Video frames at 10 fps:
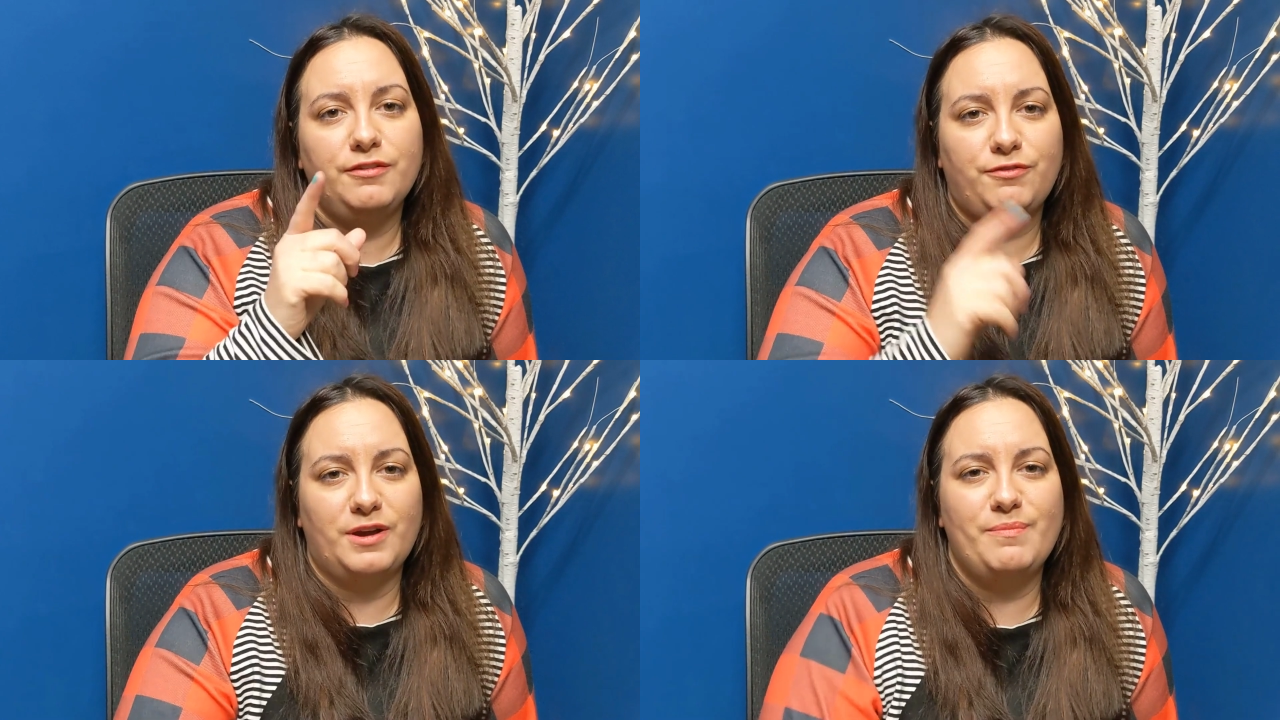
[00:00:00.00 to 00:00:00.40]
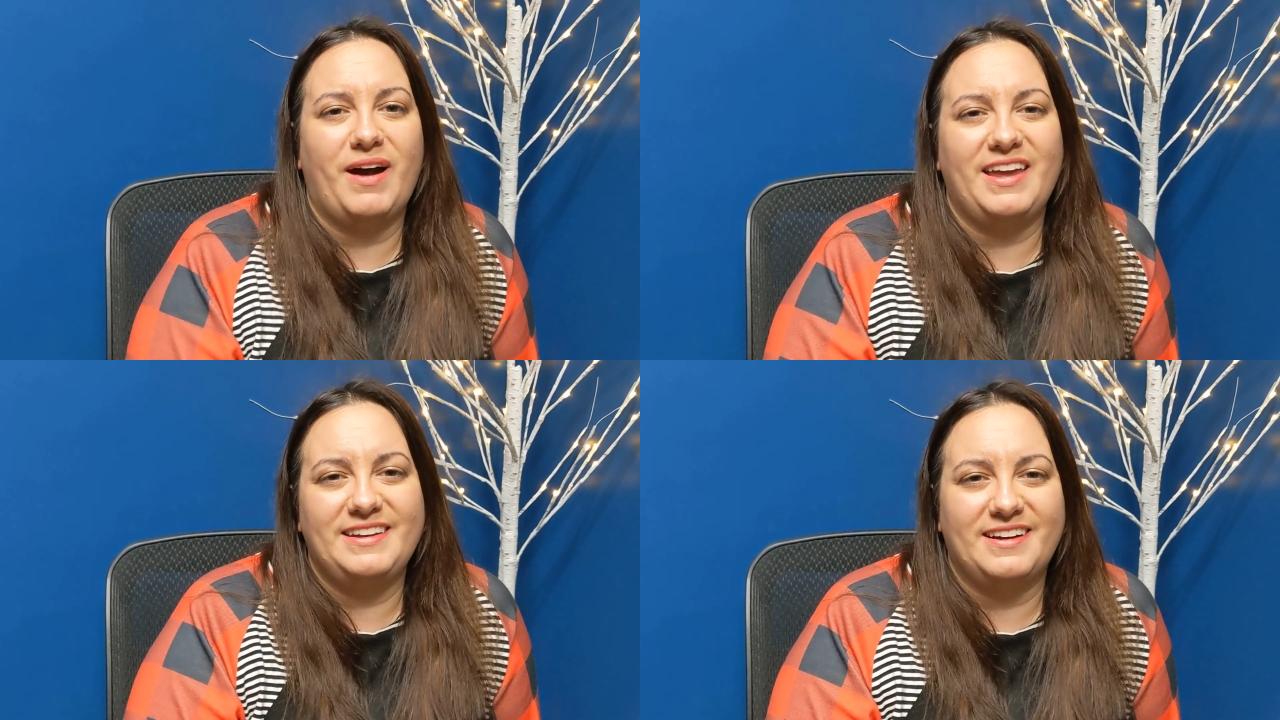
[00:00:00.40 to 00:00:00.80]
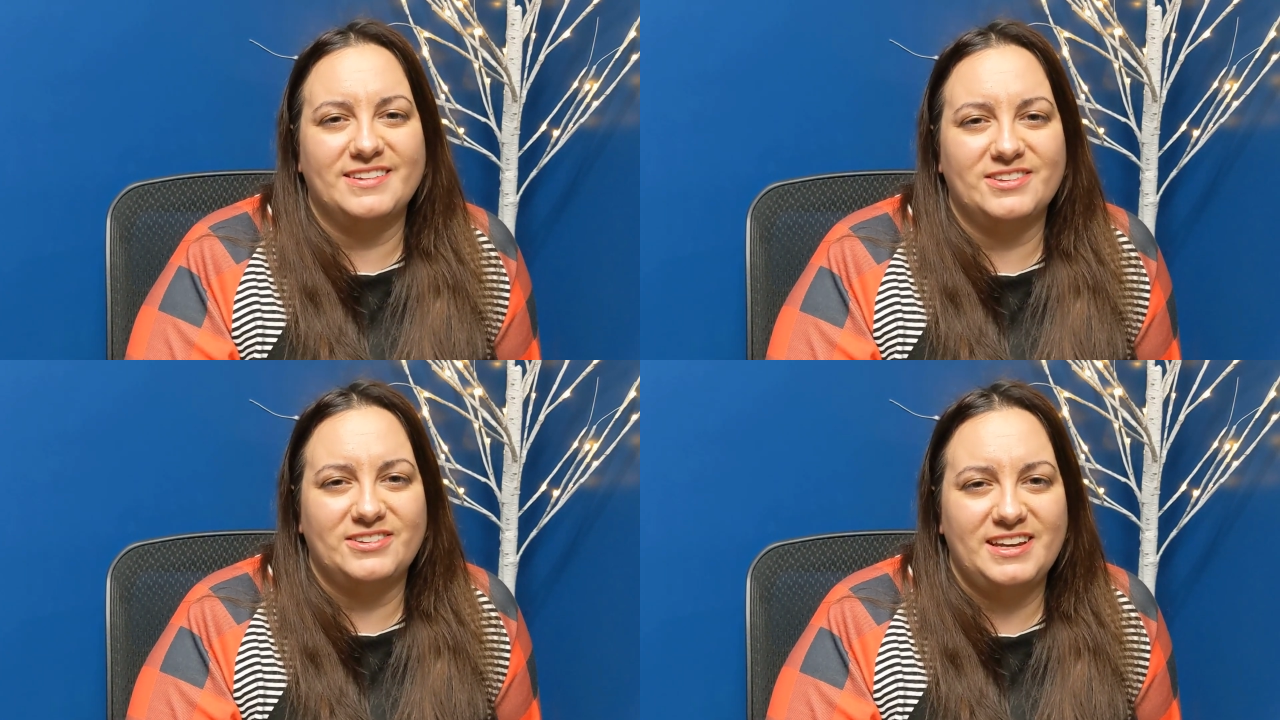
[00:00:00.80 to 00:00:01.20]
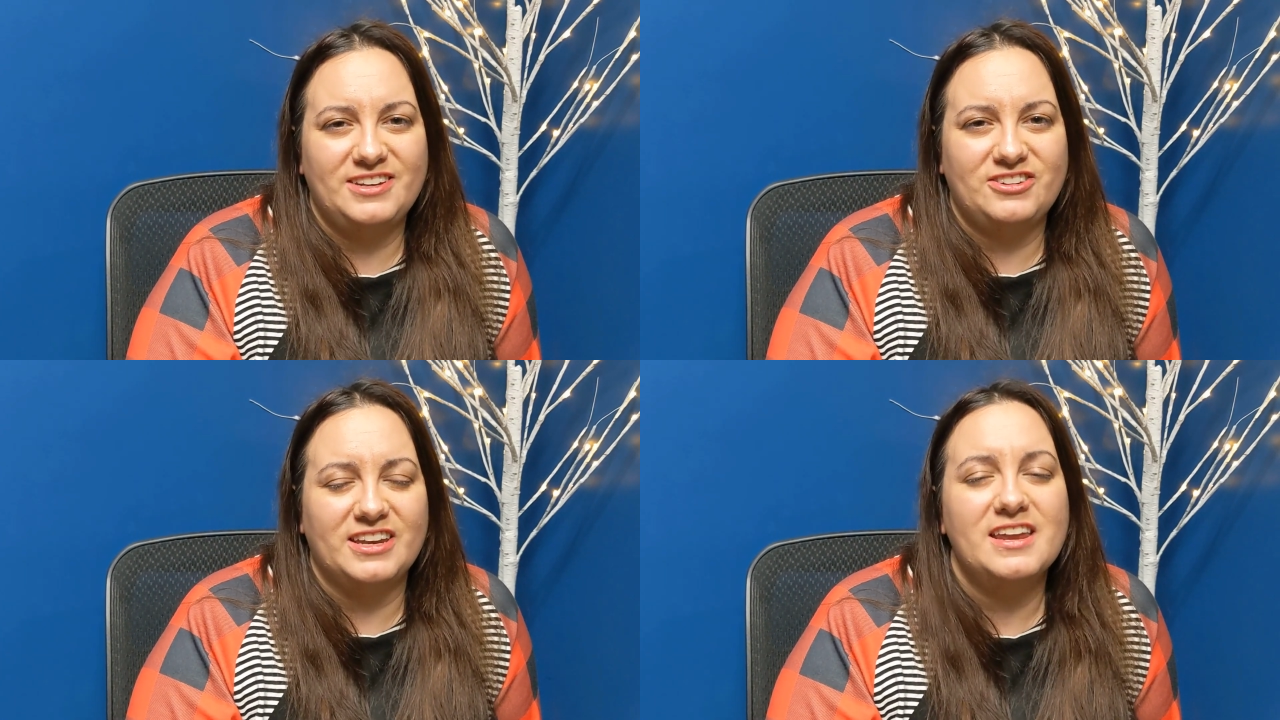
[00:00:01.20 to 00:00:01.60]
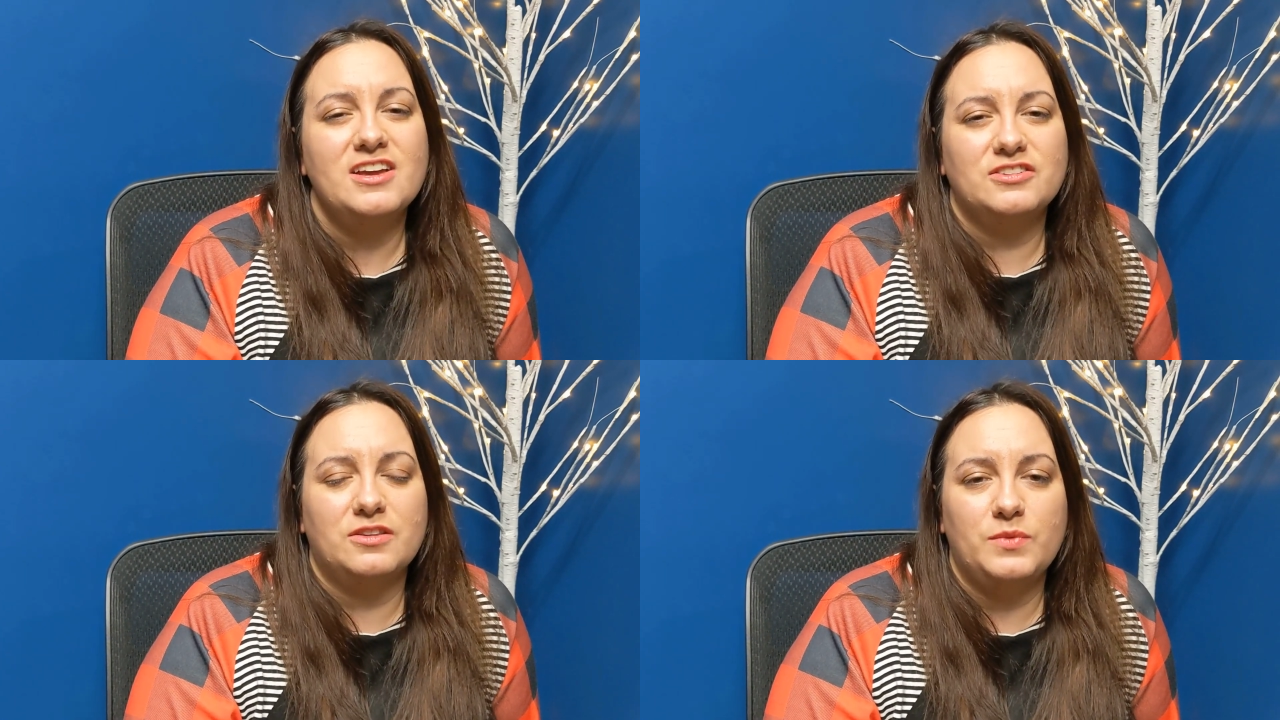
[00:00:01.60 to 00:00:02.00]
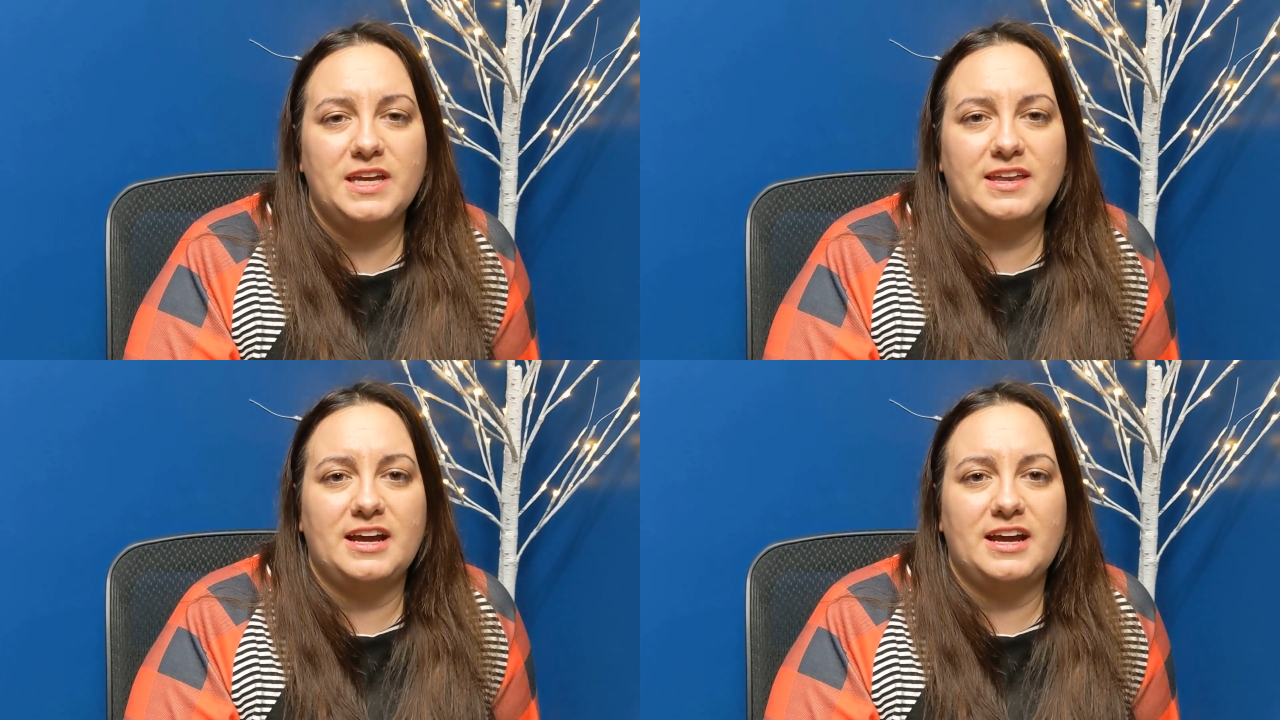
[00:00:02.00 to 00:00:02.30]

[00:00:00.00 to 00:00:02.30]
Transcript: the free body consultation so that we can